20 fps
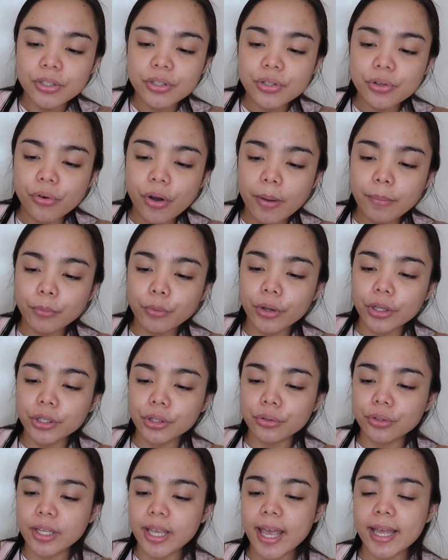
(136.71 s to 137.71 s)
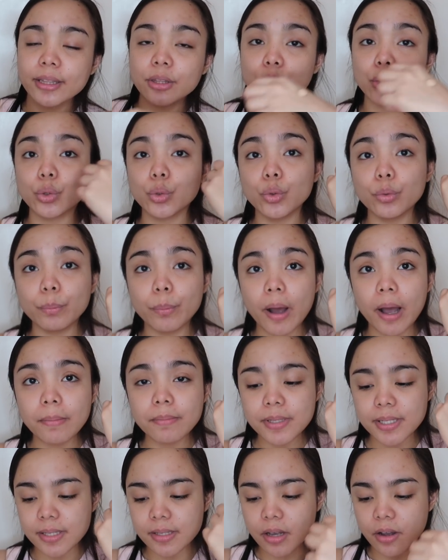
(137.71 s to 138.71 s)
So, I'm going to get 2
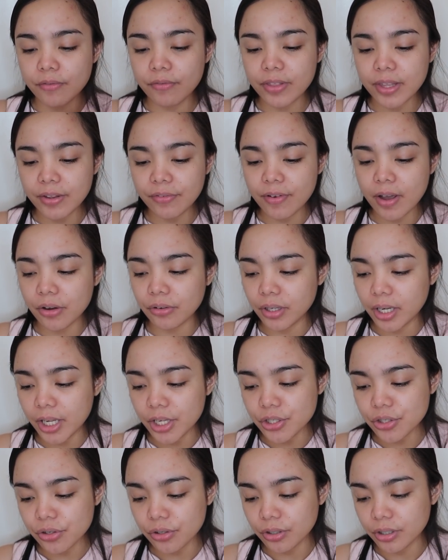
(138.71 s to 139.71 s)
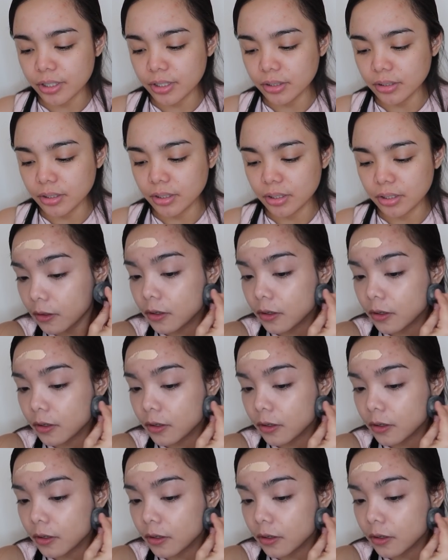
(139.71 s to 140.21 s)
pumps of the foundation.